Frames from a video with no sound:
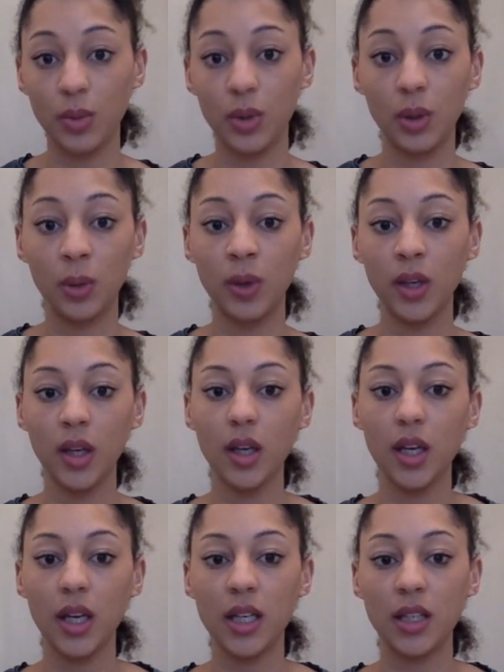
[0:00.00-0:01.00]
ball
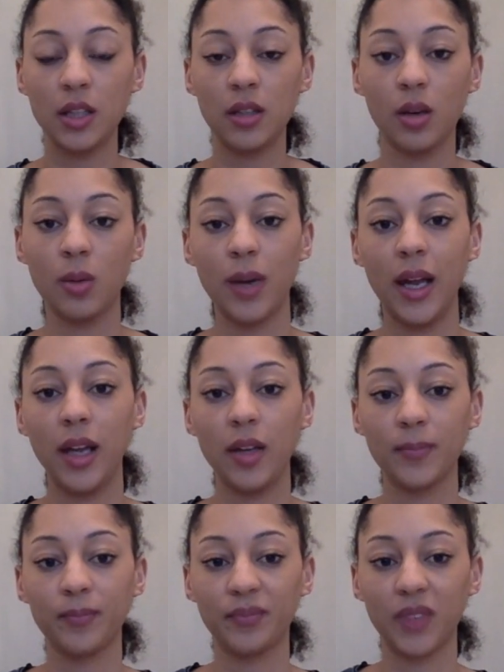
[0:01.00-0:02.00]
hidden away
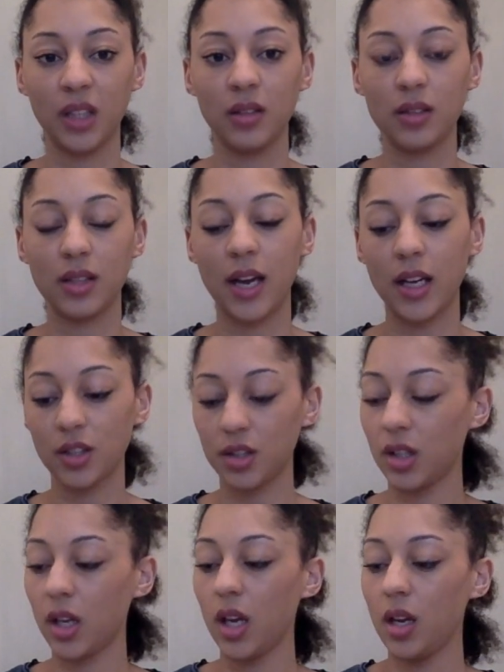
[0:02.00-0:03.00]
in the
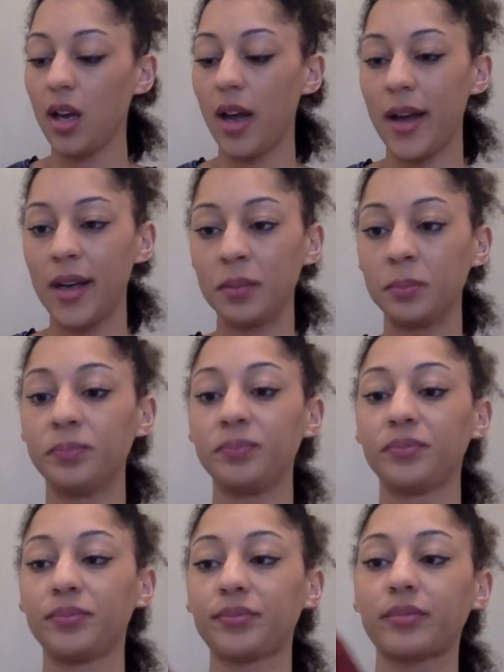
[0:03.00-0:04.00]
stash. And
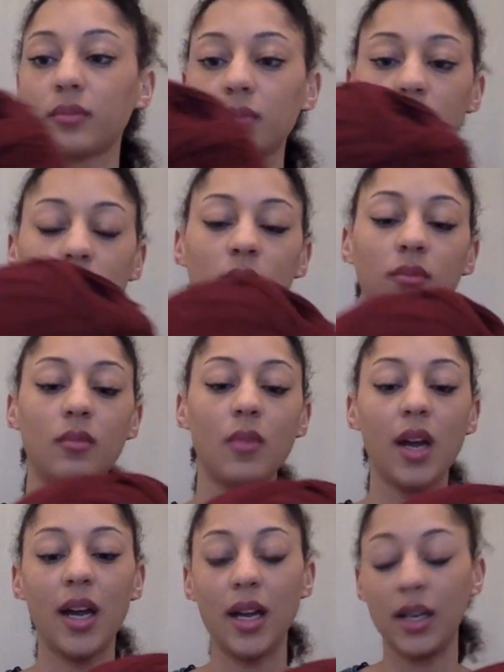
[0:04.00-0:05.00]

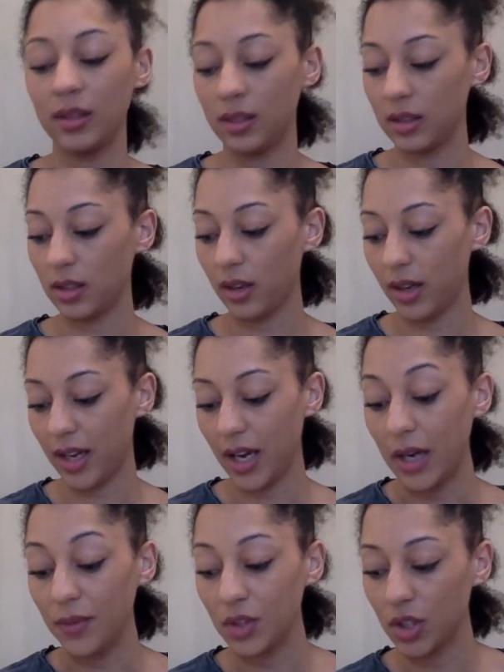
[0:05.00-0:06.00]
I
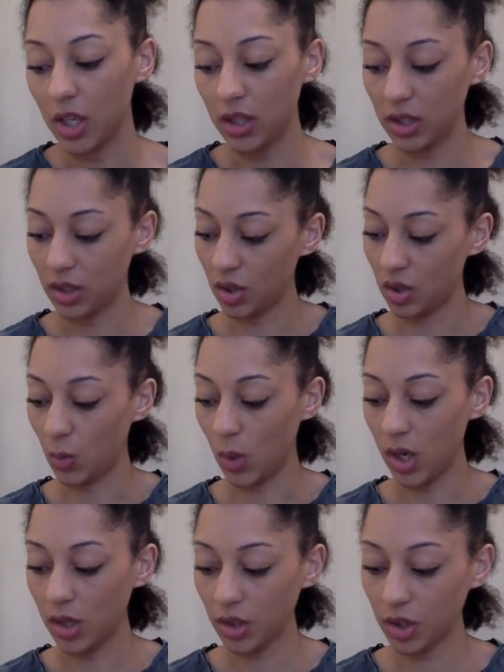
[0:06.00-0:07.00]
have started to
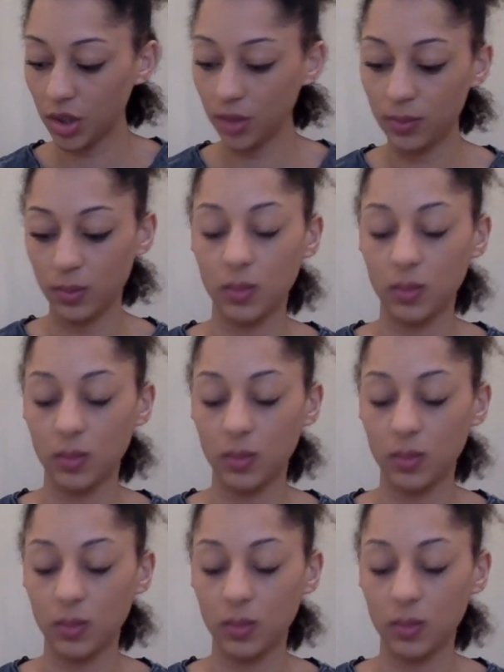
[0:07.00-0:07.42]
swatch.